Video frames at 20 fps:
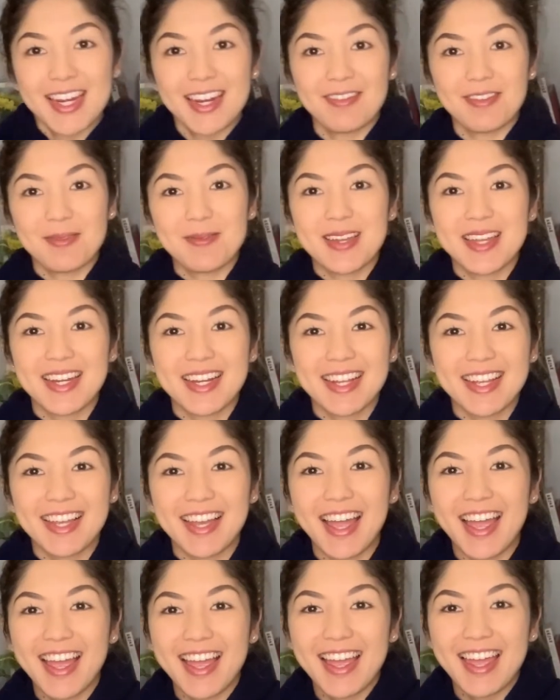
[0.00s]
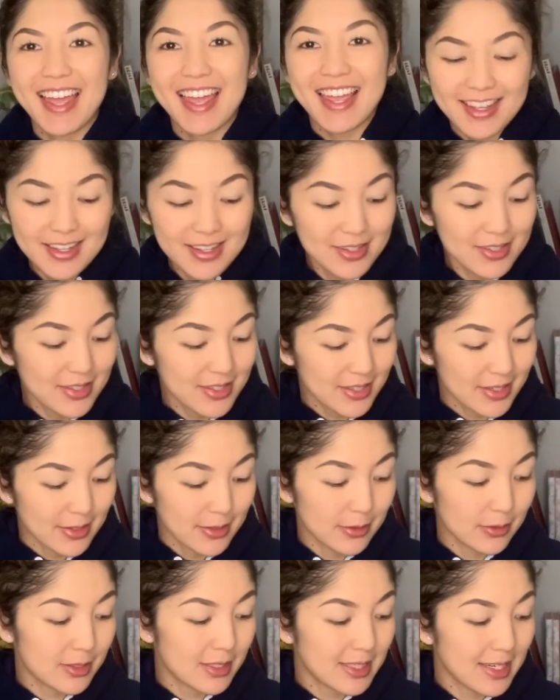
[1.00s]
everybody, hi!
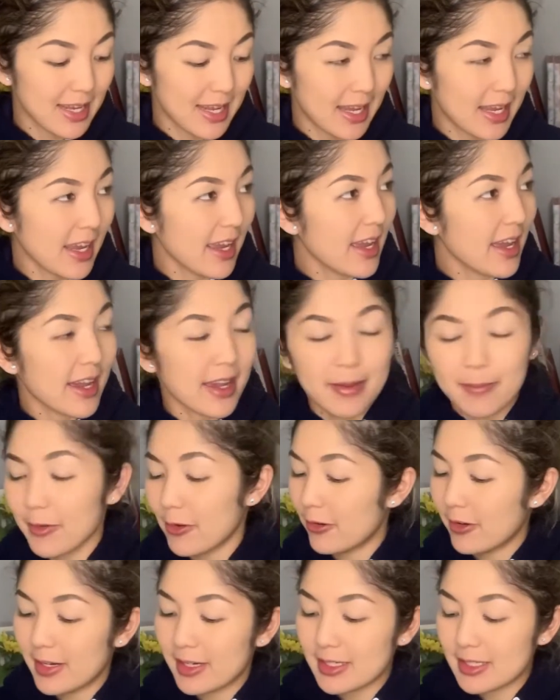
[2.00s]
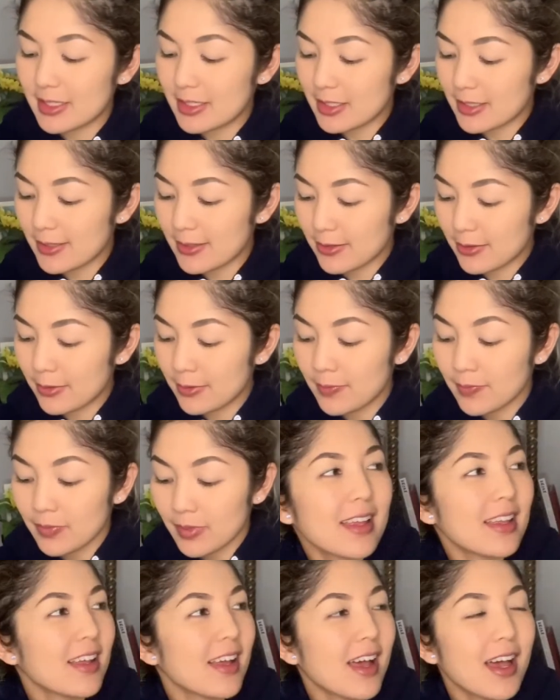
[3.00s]
So today I'm going to
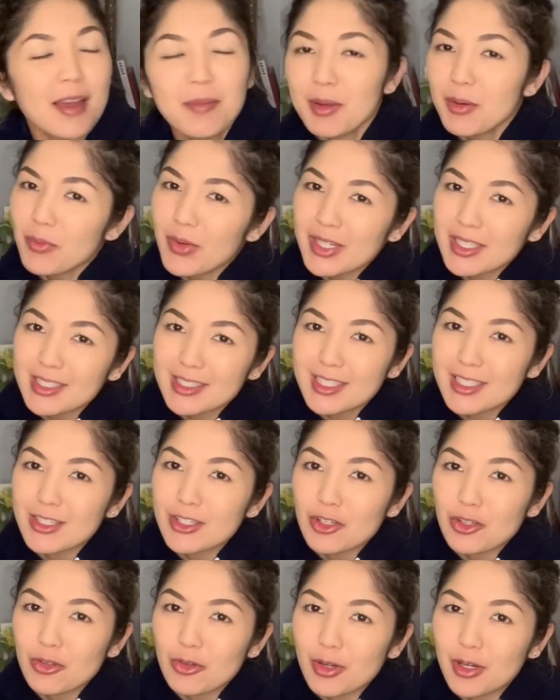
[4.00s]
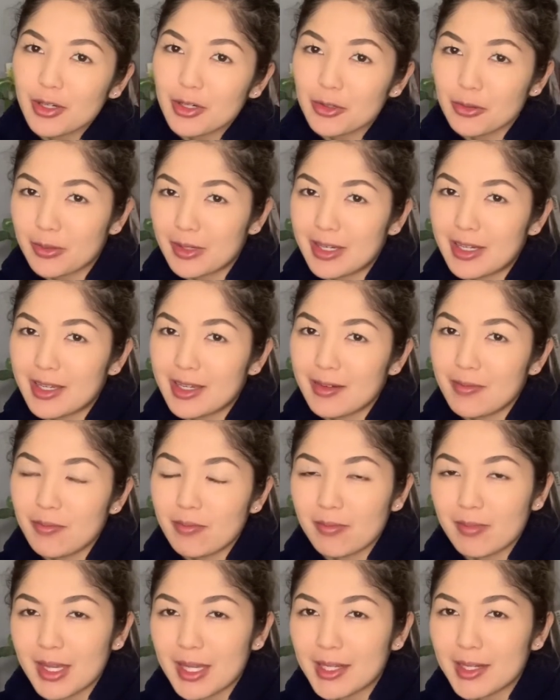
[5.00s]
I've been wanting to do a green
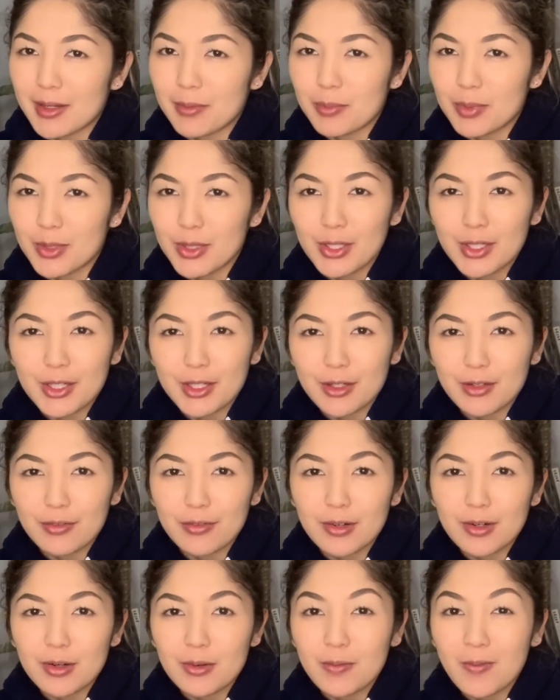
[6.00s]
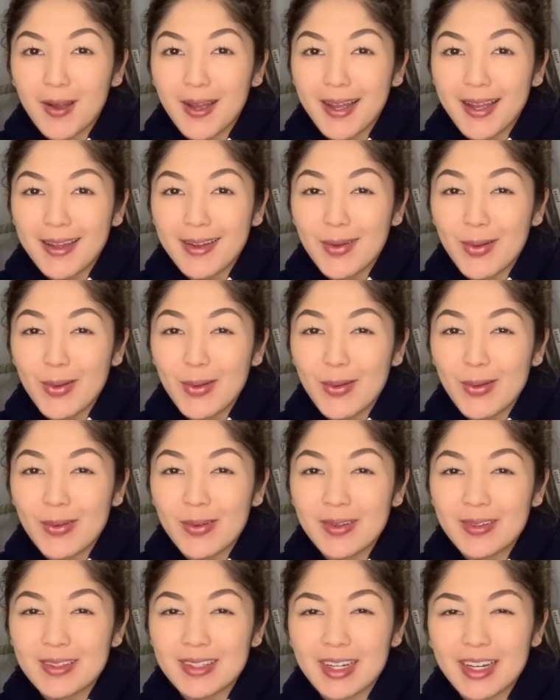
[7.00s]
makeup look for a
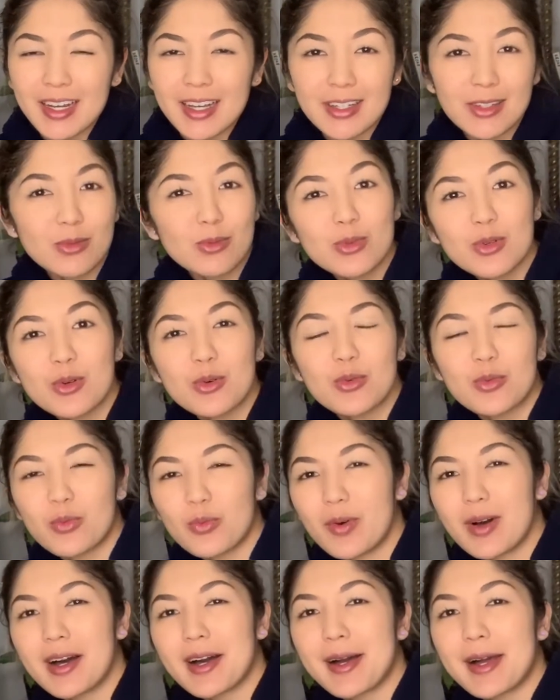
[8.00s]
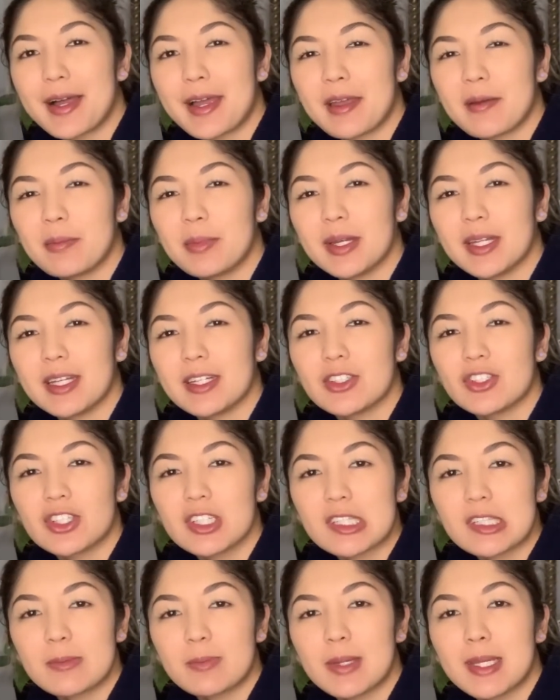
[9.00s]
while. I don't know why, but it's
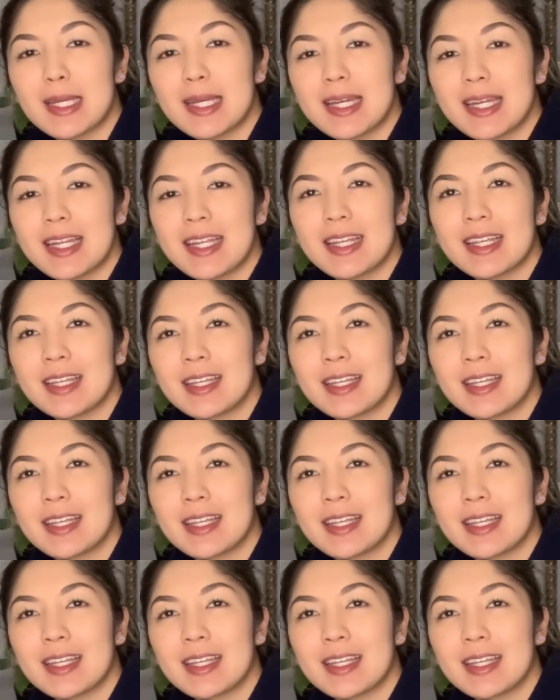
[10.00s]
just been,